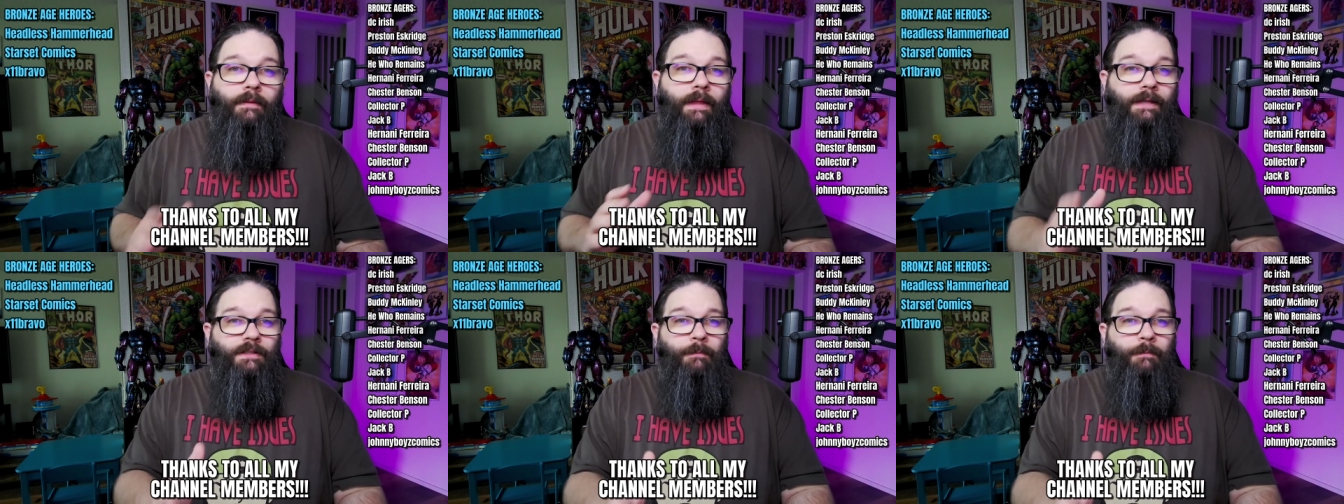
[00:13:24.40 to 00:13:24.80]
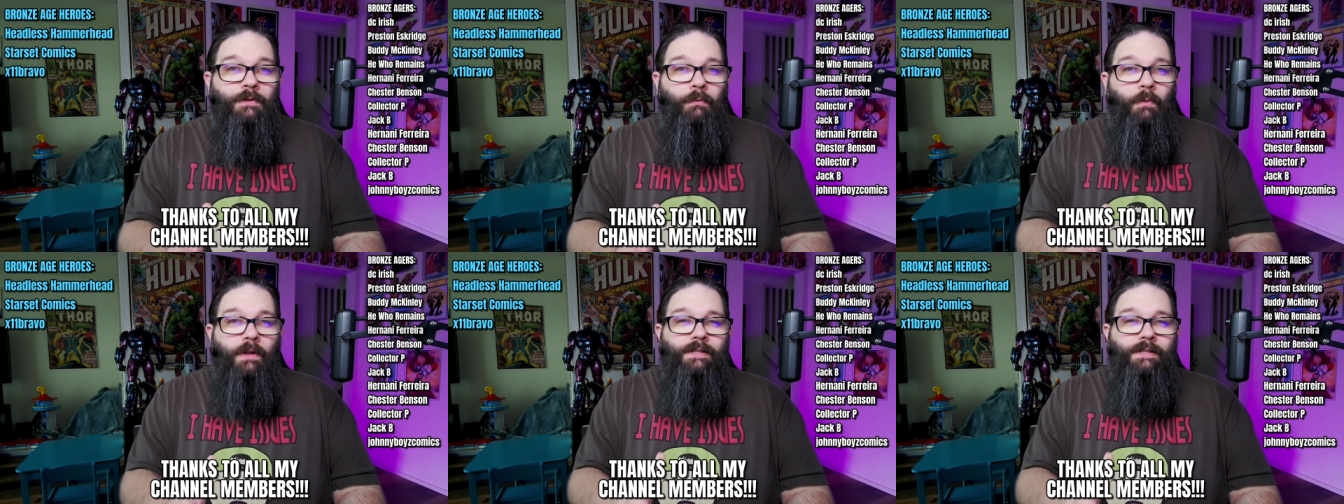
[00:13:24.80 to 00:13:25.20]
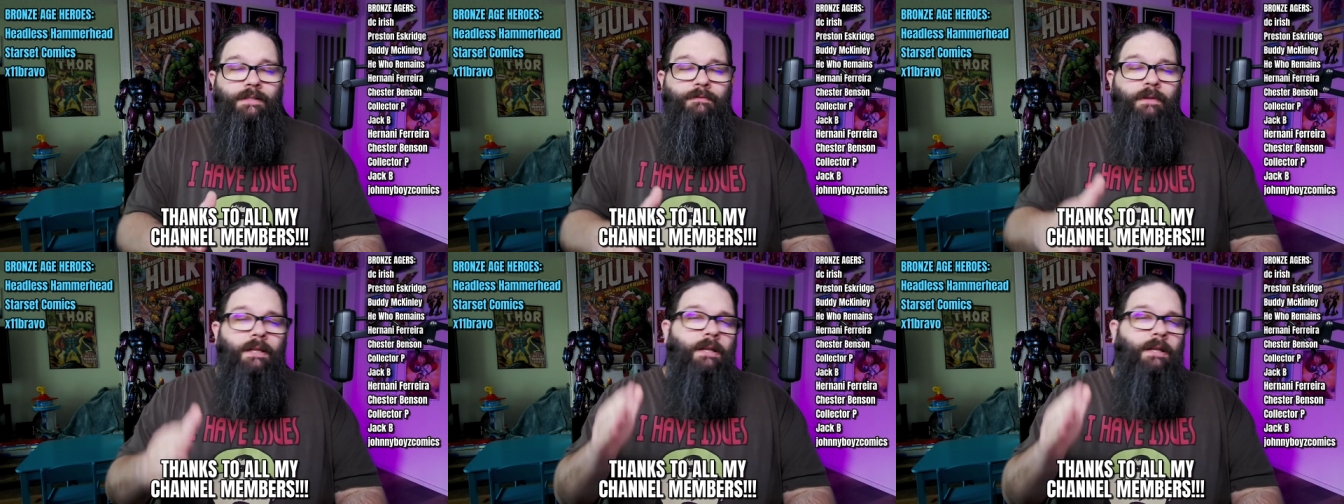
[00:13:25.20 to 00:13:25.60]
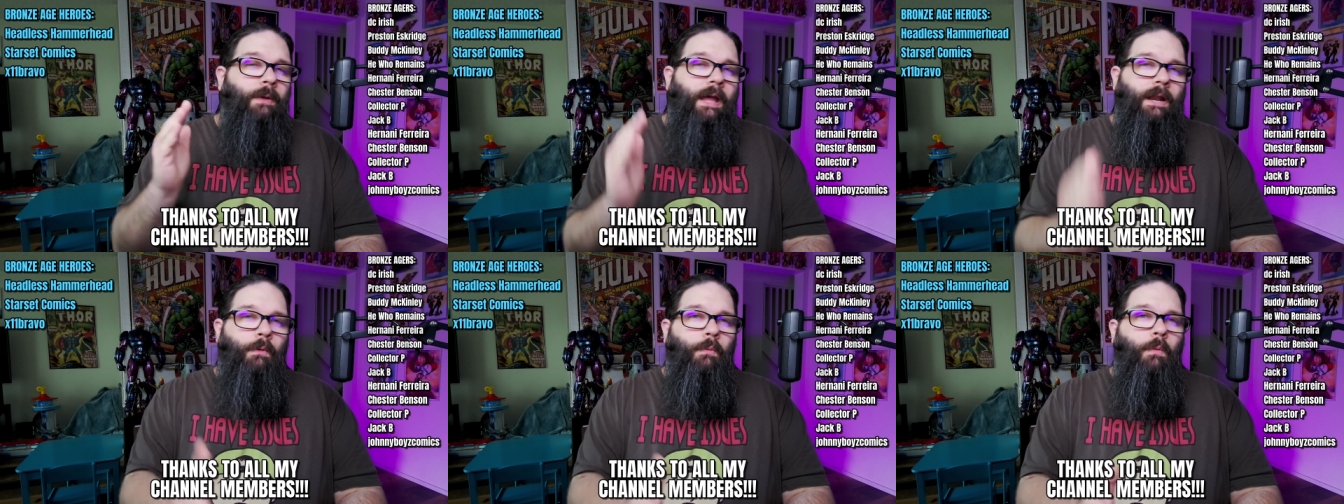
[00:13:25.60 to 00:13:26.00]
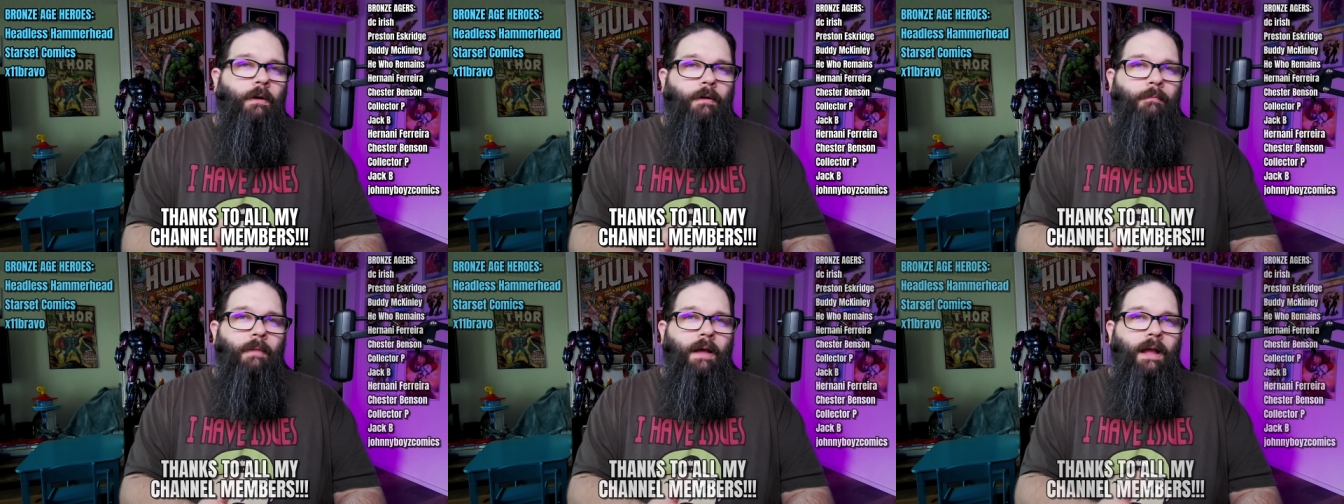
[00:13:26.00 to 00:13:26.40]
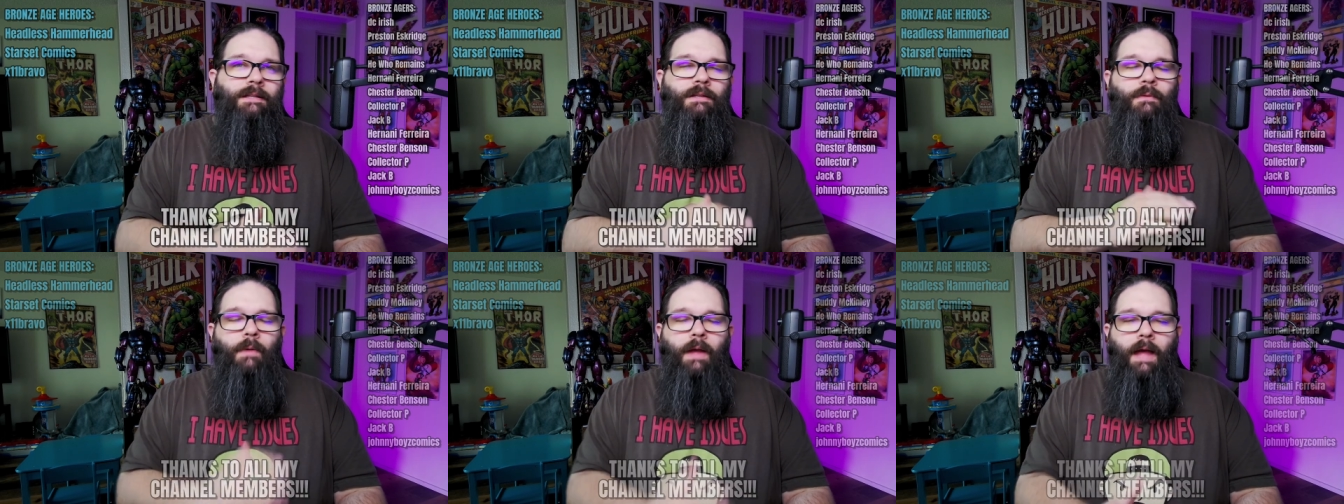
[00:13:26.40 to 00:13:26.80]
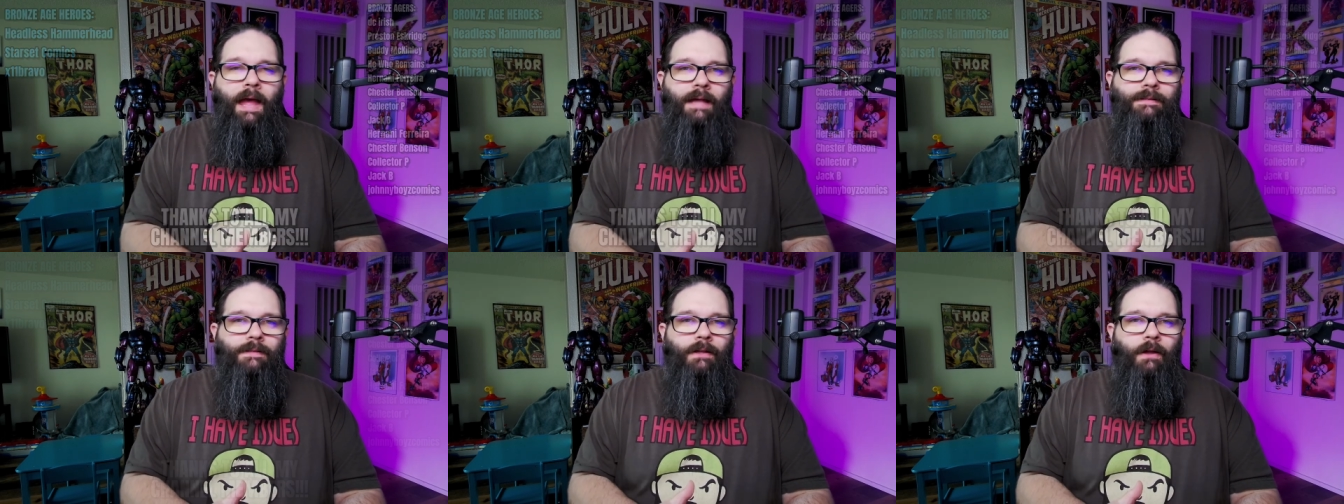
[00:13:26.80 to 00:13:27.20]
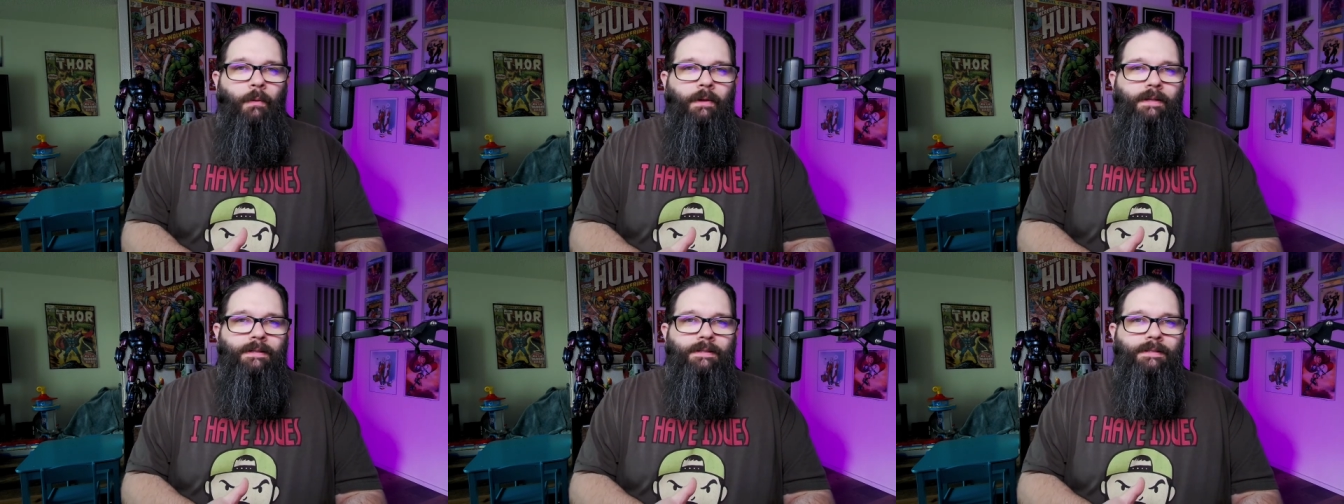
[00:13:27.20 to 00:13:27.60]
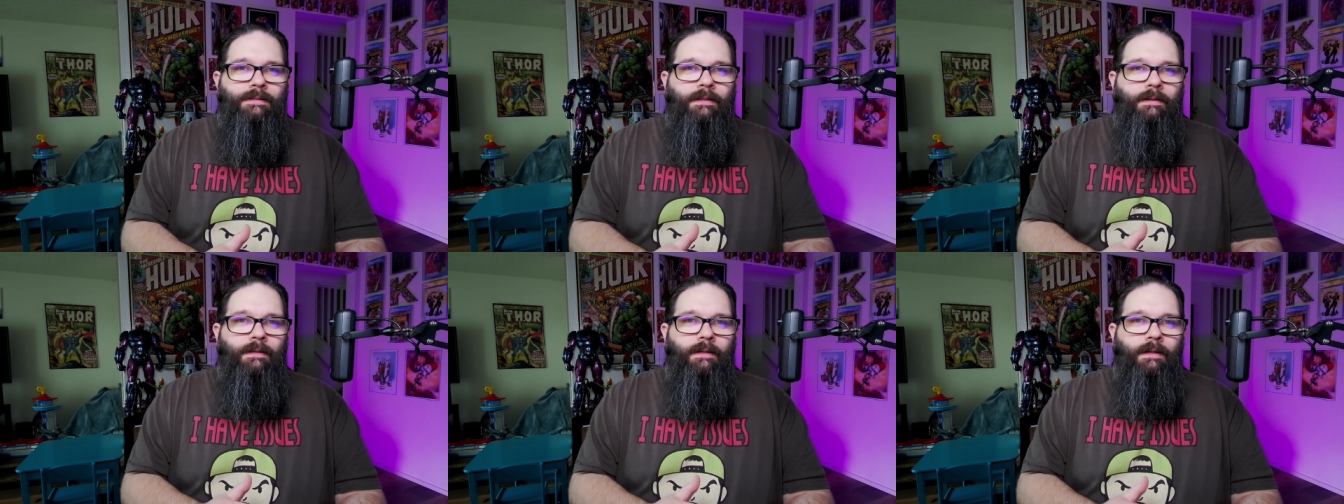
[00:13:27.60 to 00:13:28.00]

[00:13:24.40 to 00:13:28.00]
Thanks so much for watching this video, and I want to remind you, as always,